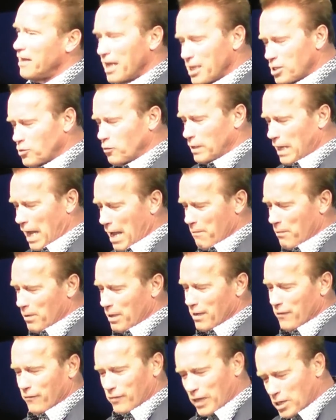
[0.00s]
That's what I
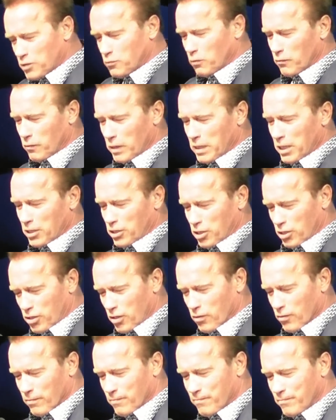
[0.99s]
believe, that's what we need to
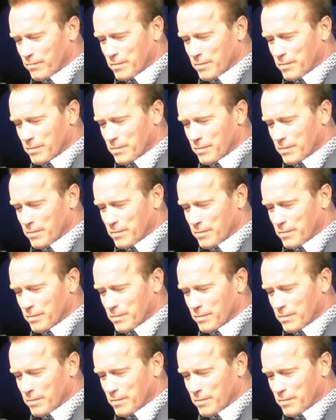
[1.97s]
do.